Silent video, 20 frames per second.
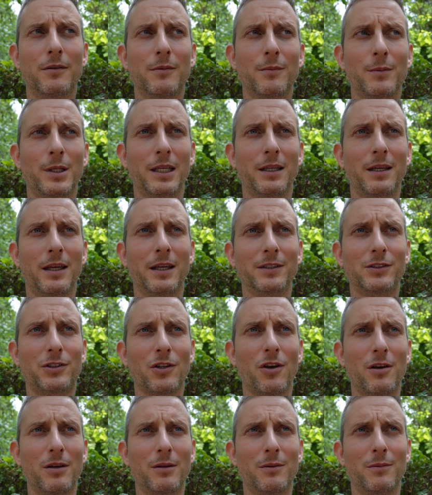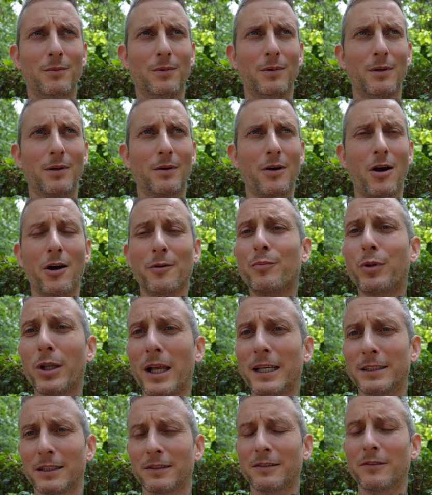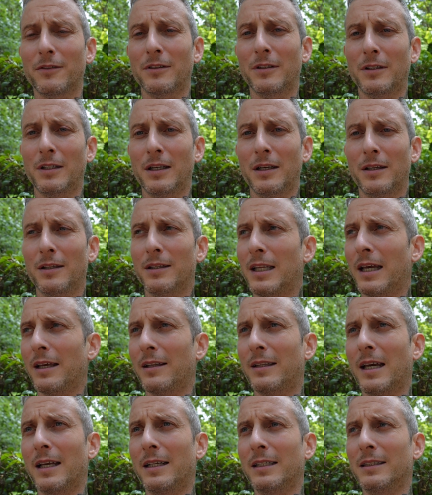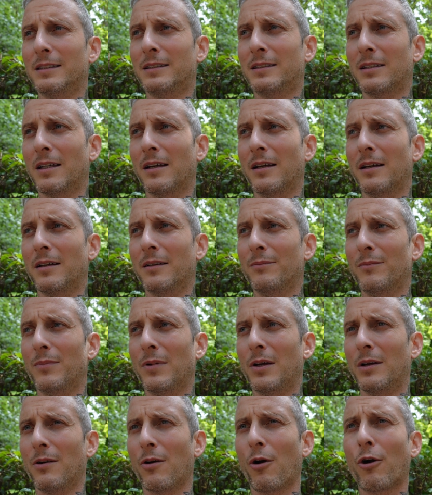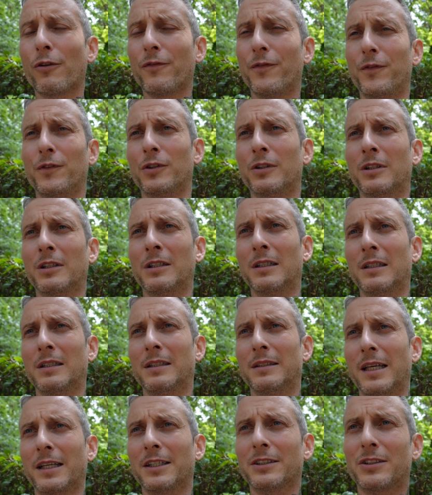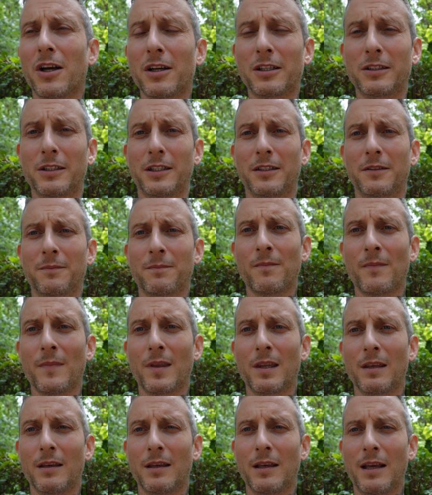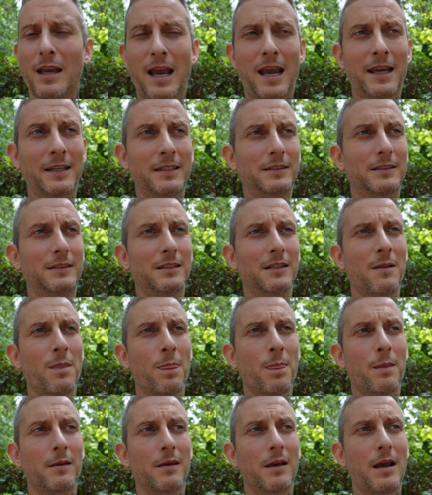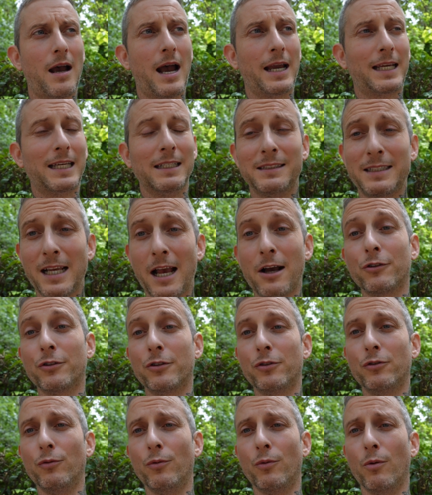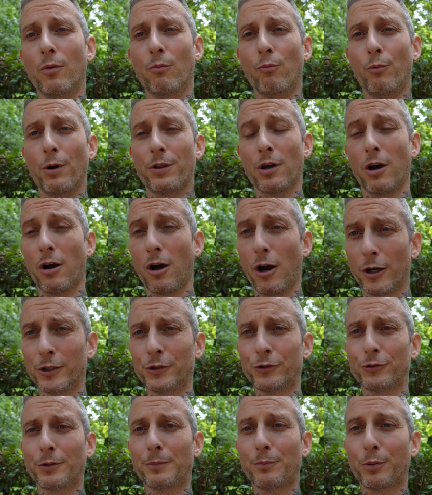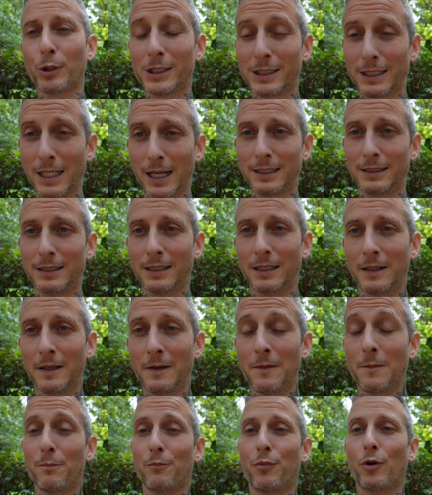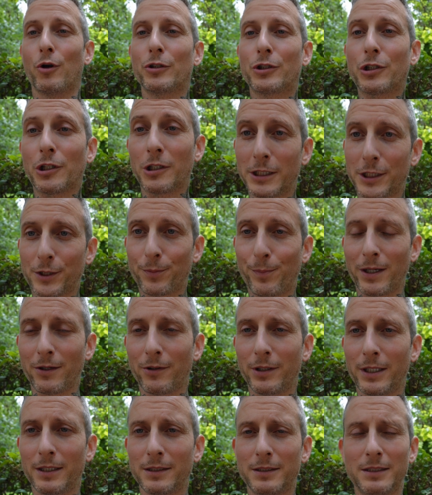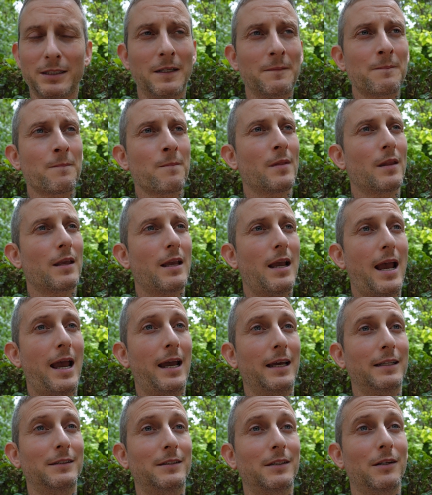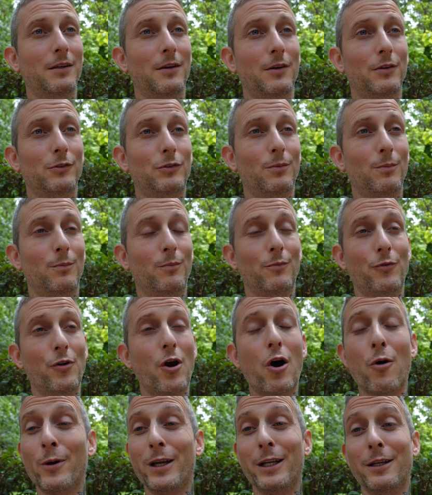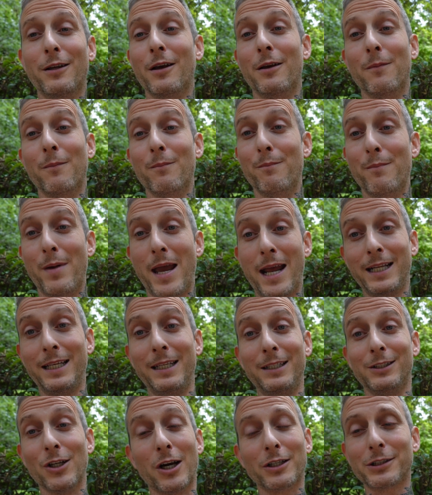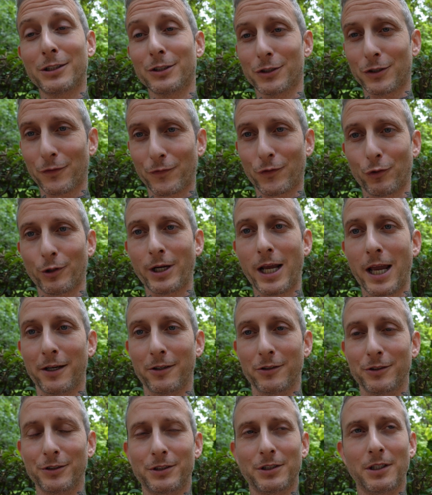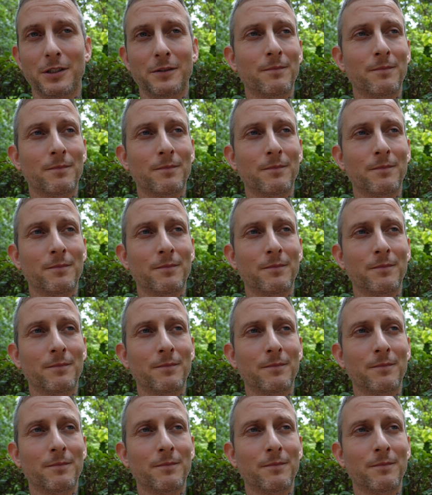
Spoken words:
is unpleasant, that is hurtful, that is ugly. And I can tell you with 100% personal experience and knowing many dozens of creators,